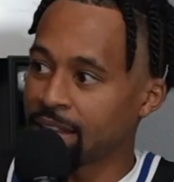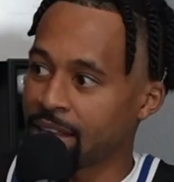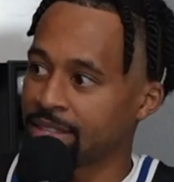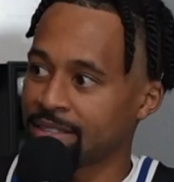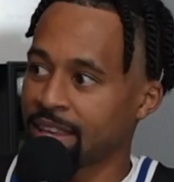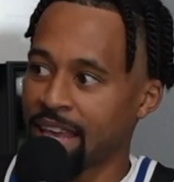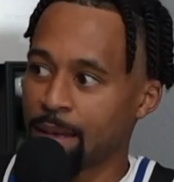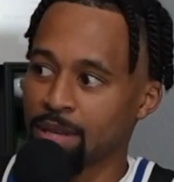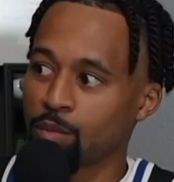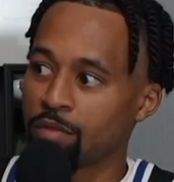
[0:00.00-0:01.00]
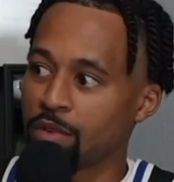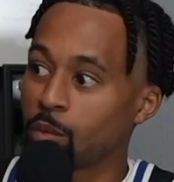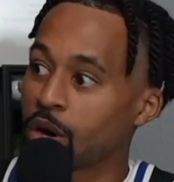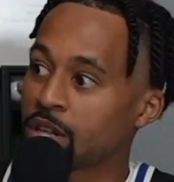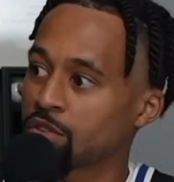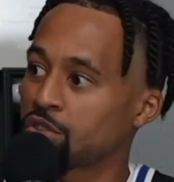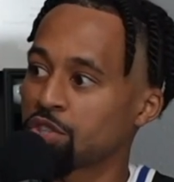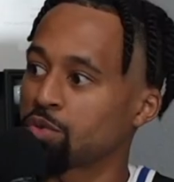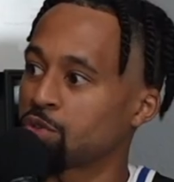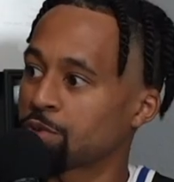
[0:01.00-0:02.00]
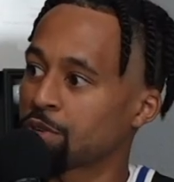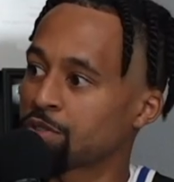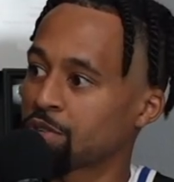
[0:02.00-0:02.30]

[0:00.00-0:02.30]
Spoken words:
kids at the camps, like 1v1s or shooting drills? Or